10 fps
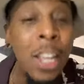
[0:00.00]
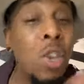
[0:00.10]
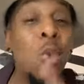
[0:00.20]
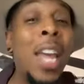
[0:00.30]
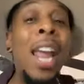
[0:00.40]

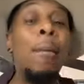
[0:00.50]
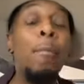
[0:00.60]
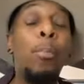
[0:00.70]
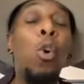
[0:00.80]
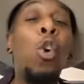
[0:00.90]
you
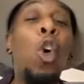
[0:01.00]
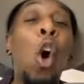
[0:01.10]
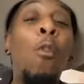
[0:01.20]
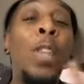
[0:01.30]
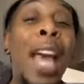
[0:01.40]
can't
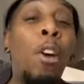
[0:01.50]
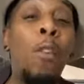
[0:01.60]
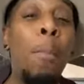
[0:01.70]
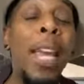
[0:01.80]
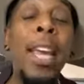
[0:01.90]
pull that
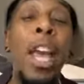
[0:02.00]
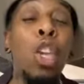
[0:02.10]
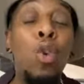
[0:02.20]
over me.